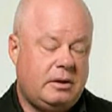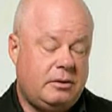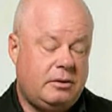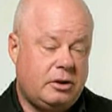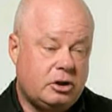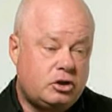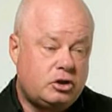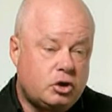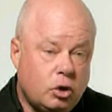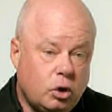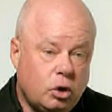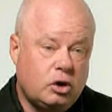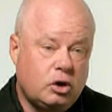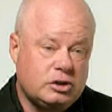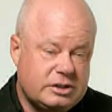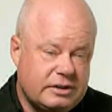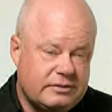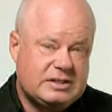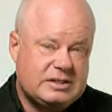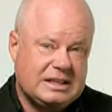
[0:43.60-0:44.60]

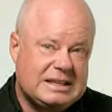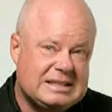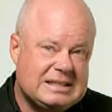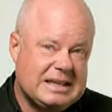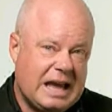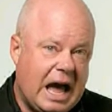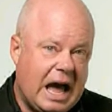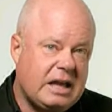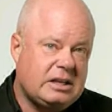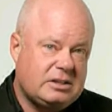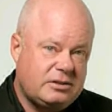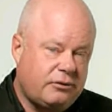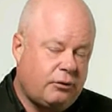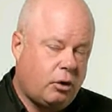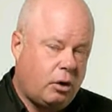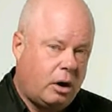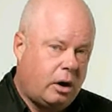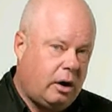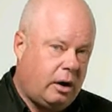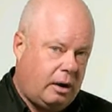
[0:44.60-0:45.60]
tools of success
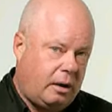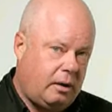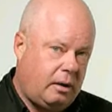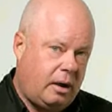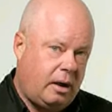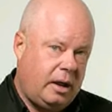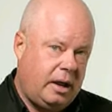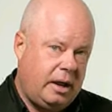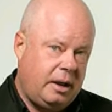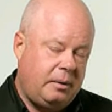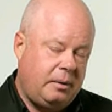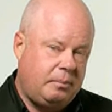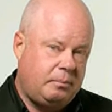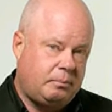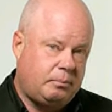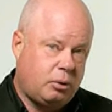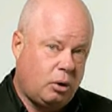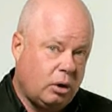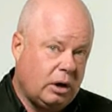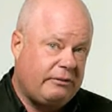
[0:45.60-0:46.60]
for a
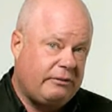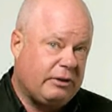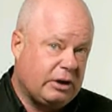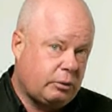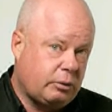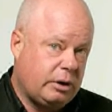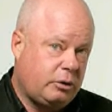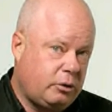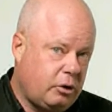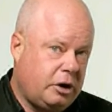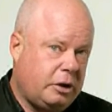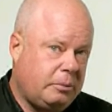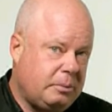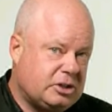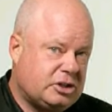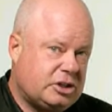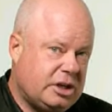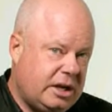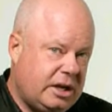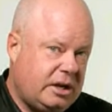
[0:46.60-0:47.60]
prolific recruiting
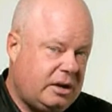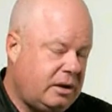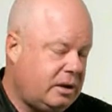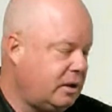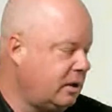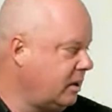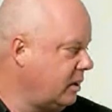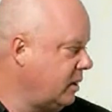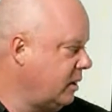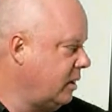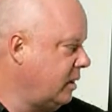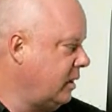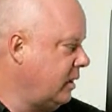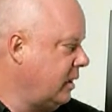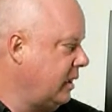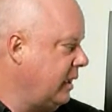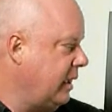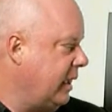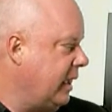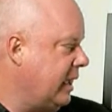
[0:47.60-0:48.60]
machine.
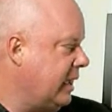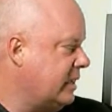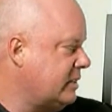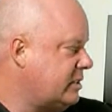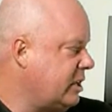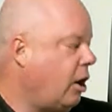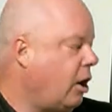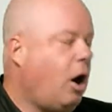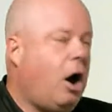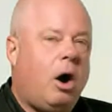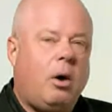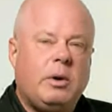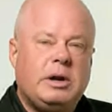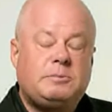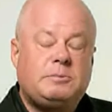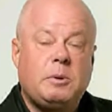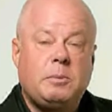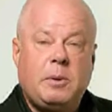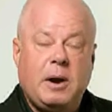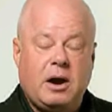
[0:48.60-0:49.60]
Is they're always
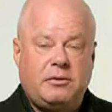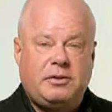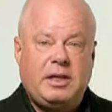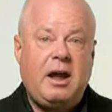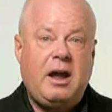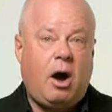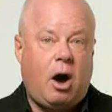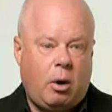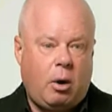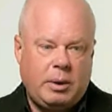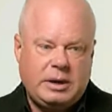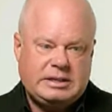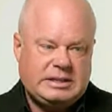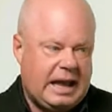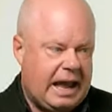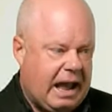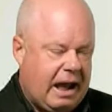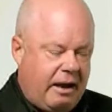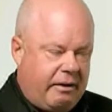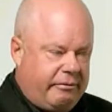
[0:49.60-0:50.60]
prepared. They always
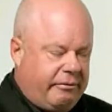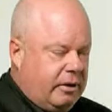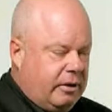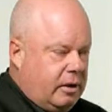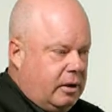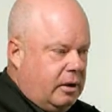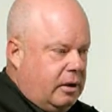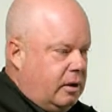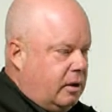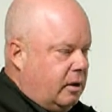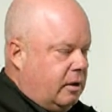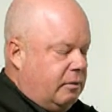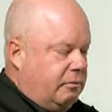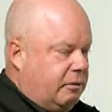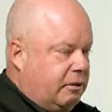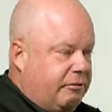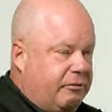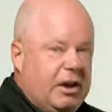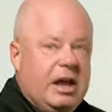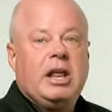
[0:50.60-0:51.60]
have
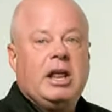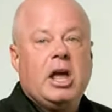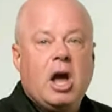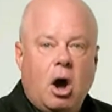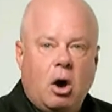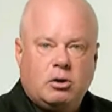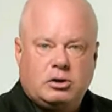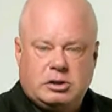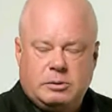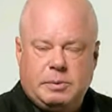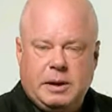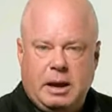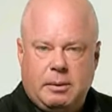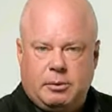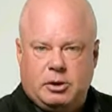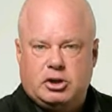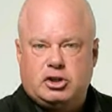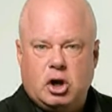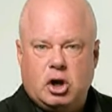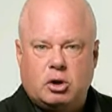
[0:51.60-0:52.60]
the video to be able
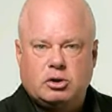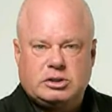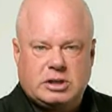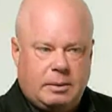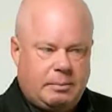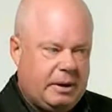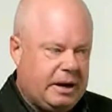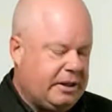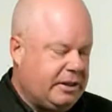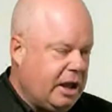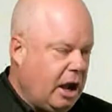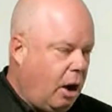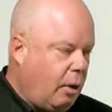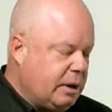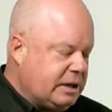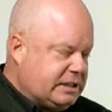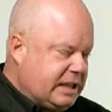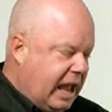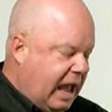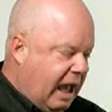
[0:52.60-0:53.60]
to show somebody. They
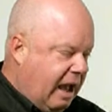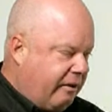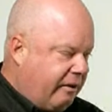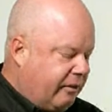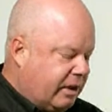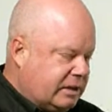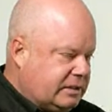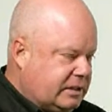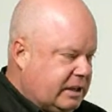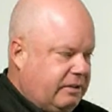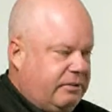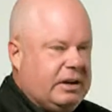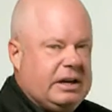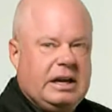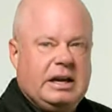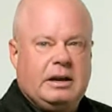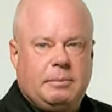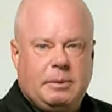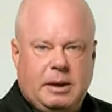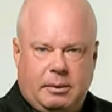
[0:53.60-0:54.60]
always have a
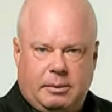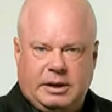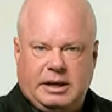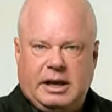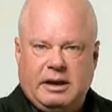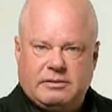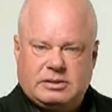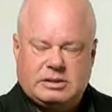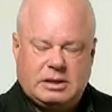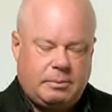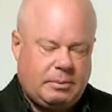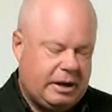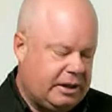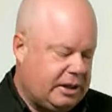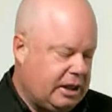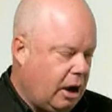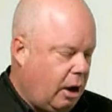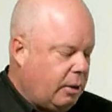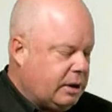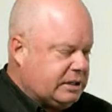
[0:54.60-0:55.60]
DVD to be able to give somebody.
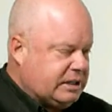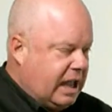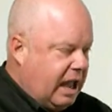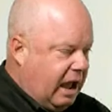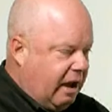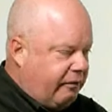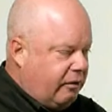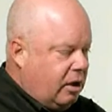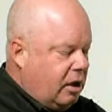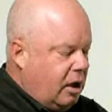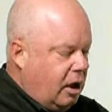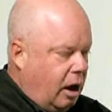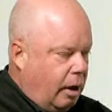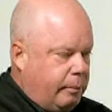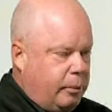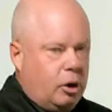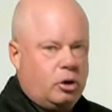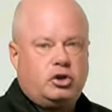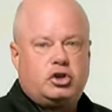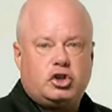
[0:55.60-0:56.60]
They always have a
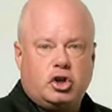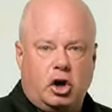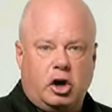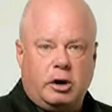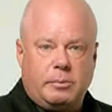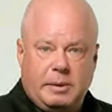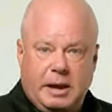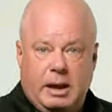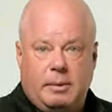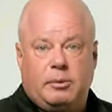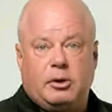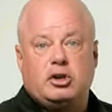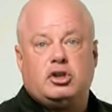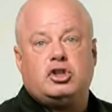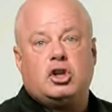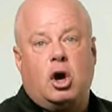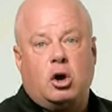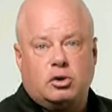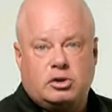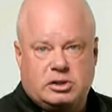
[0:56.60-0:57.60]
brochure to be able to
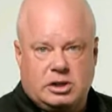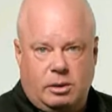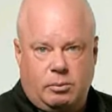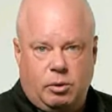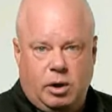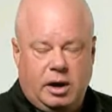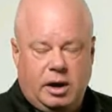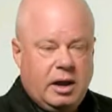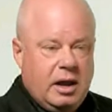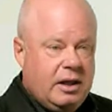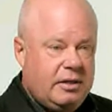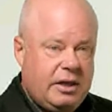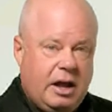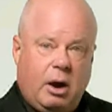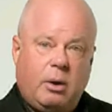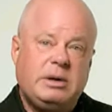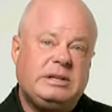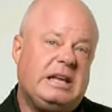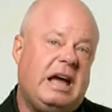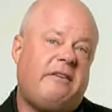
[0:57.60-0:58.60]
show someone. They
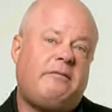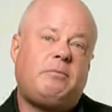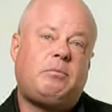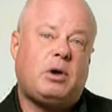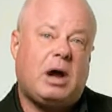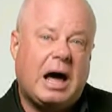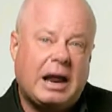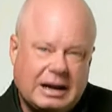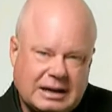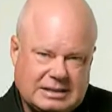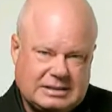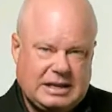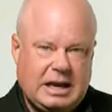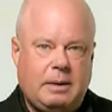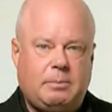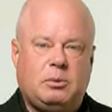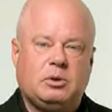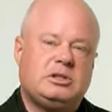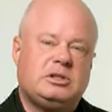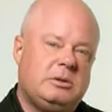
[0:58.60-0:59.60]
always have product
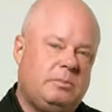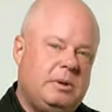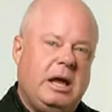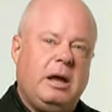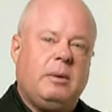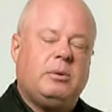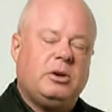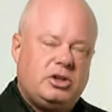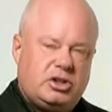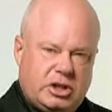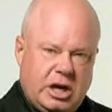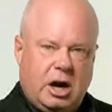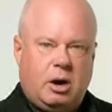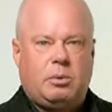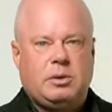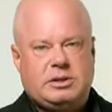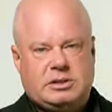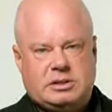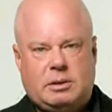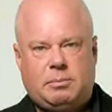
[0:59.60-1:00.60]
samples to be able to share
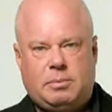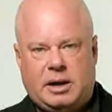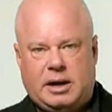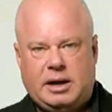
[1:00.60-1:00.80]
with somebody,